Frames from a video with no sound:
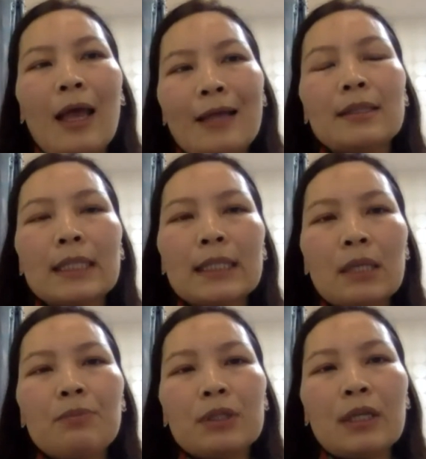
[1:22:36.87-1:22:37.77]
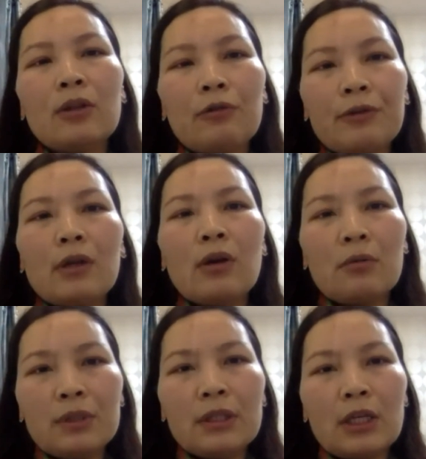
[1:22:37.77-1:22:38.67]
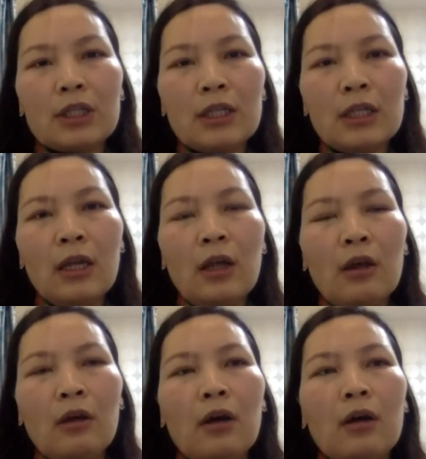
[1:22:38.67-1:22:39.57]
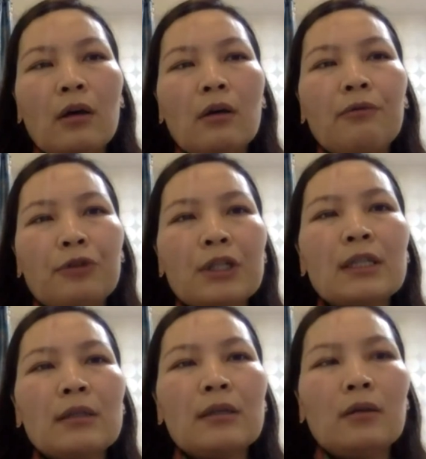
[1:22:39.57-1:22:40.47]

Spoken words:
as a 60% of the compensation for this